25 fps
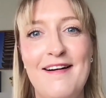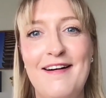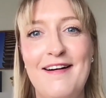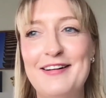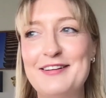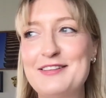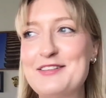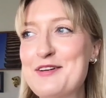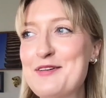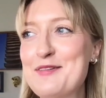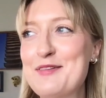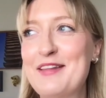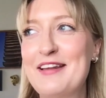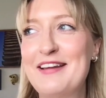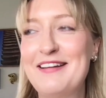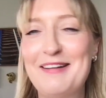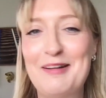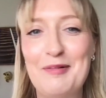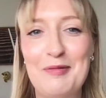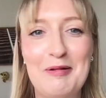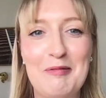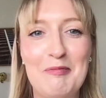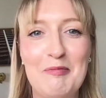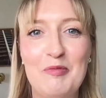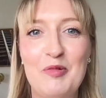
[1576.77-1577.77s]
I don't
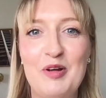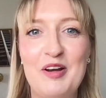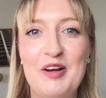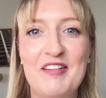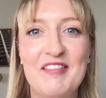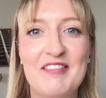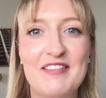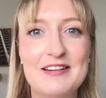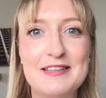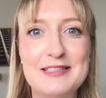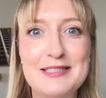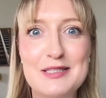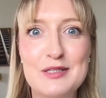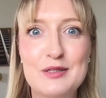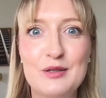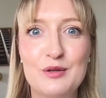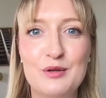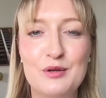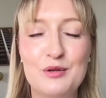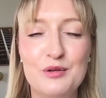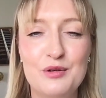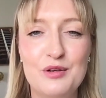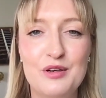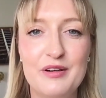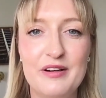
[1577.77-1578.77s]
think when we were at
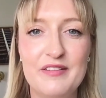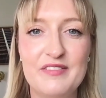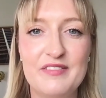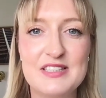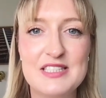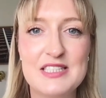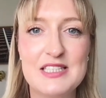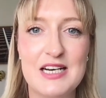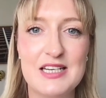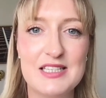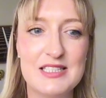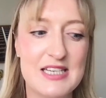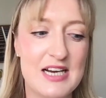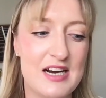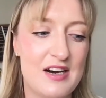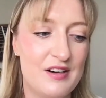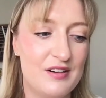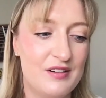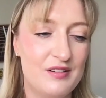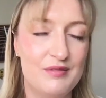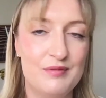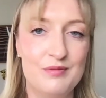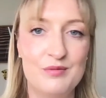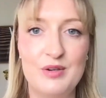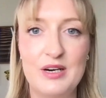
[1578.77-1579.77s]
school, you ever sat
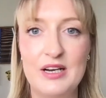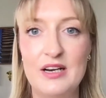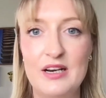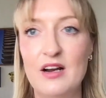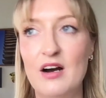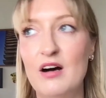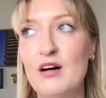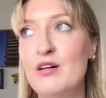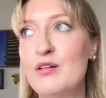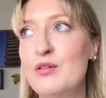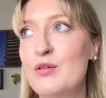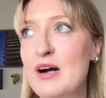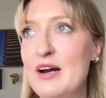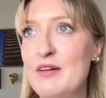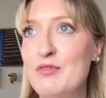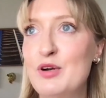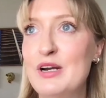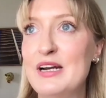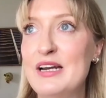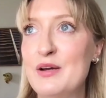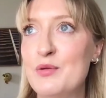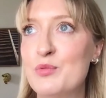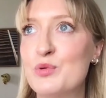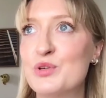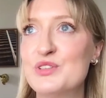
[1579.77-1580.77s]
down and went, oh, I
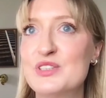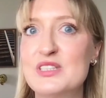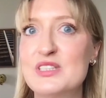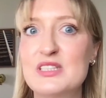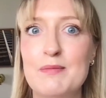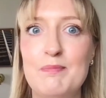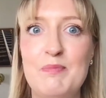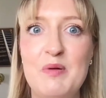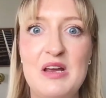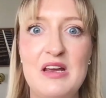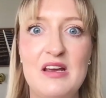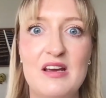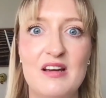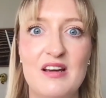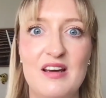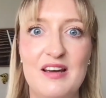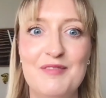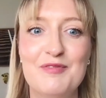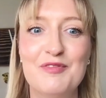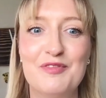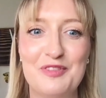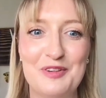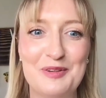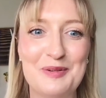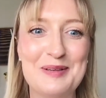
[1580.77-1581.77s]
really want to be an
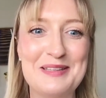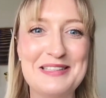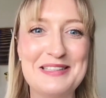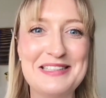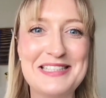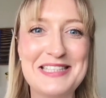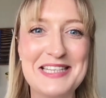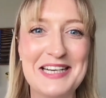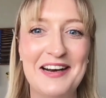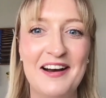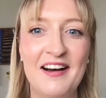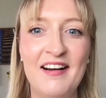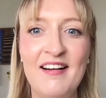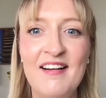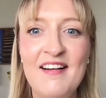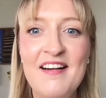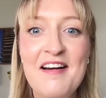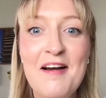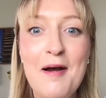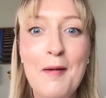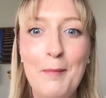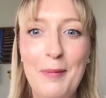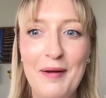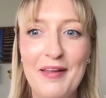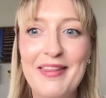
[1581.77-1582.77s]
influencer.
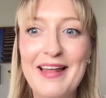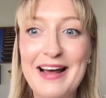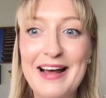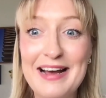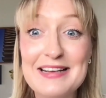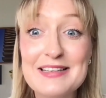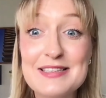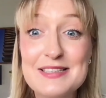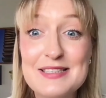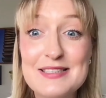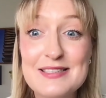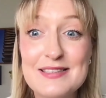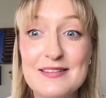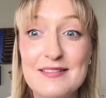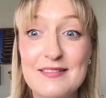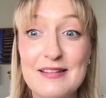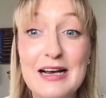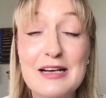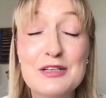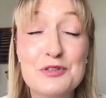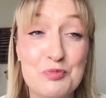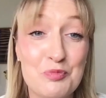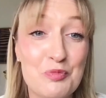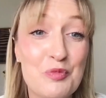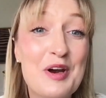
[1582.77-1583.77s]
But that's
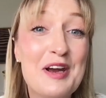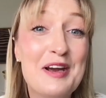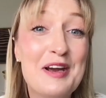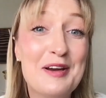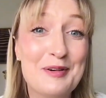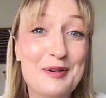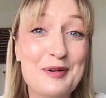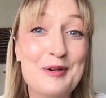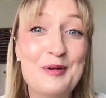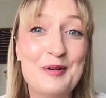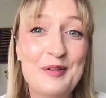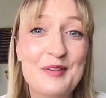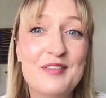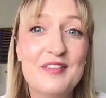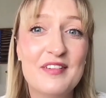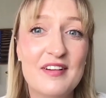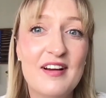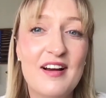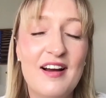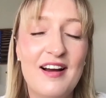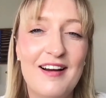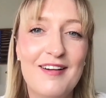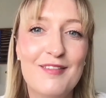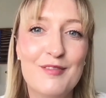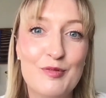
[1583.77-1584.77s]
real
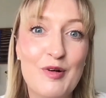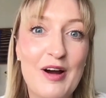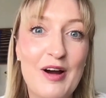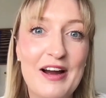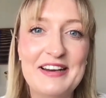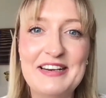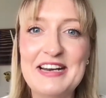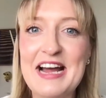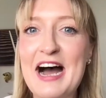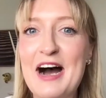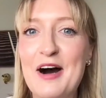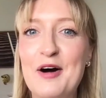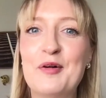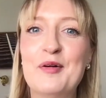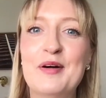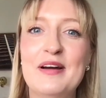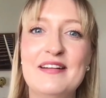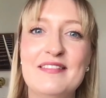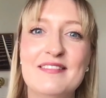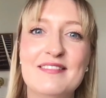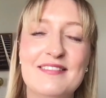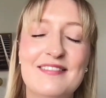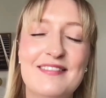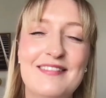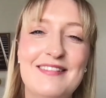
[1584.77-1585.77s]
right now
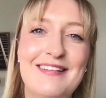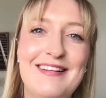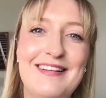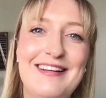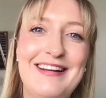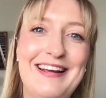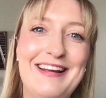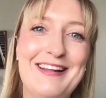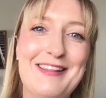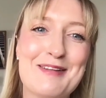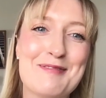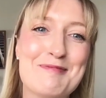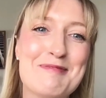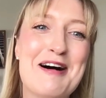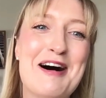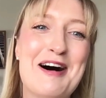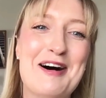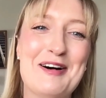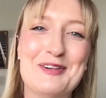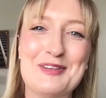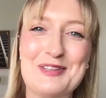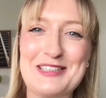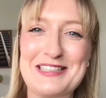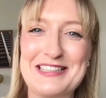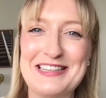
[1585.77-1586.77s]
in the
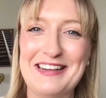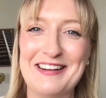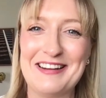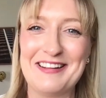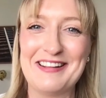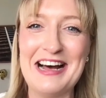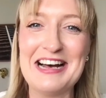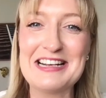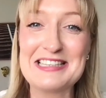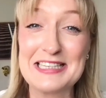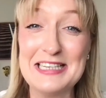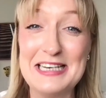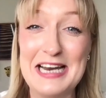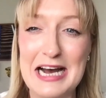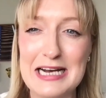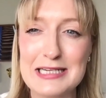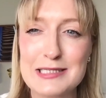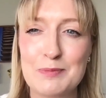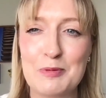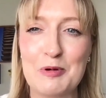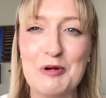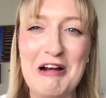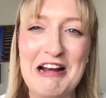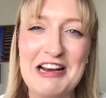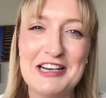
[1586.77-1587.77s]
world, that's an
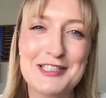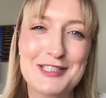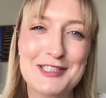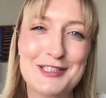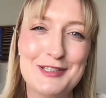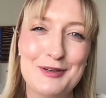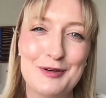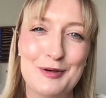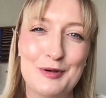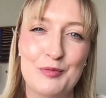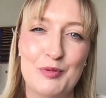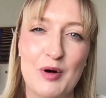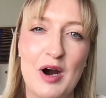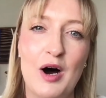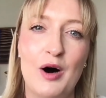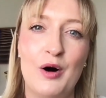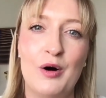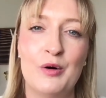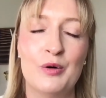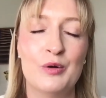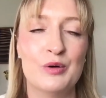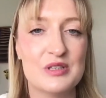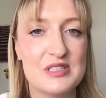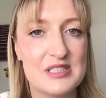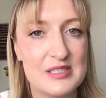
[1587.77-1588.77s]
aspirational
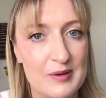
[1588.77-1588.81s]
role.